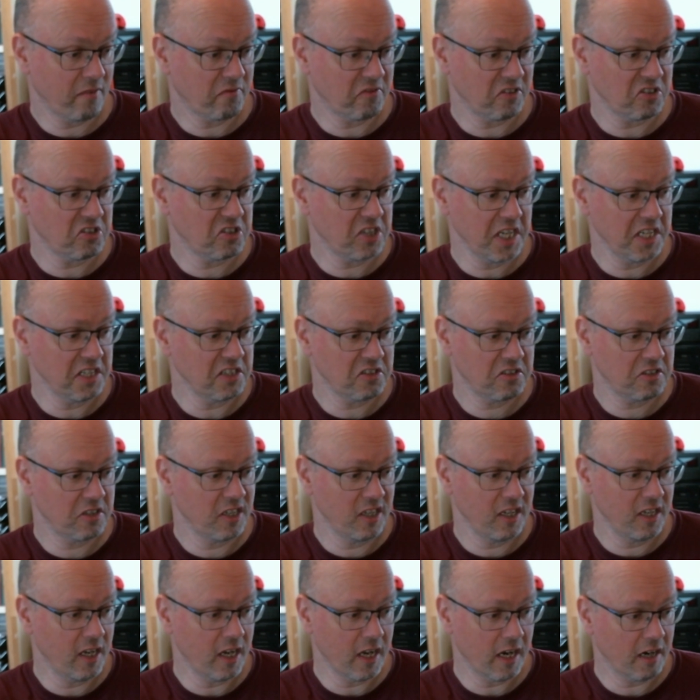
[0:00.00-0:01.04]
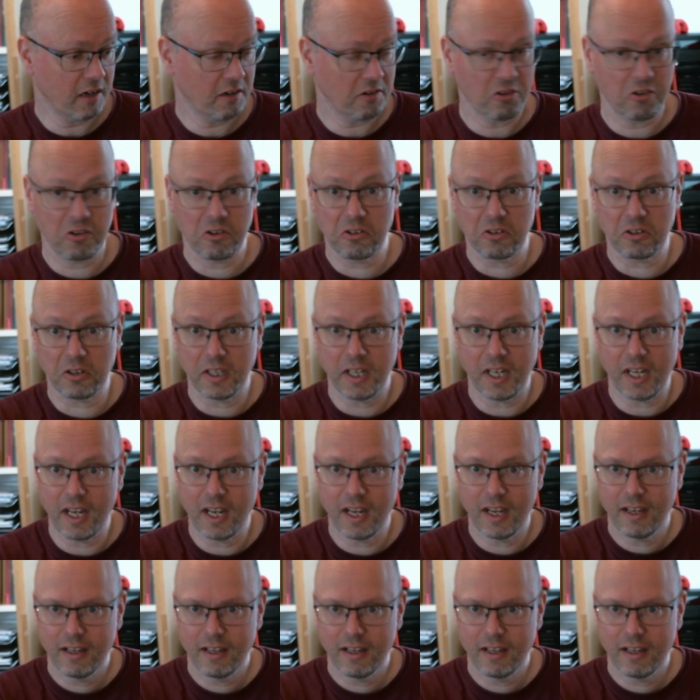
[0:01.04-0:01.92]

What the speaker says: since the early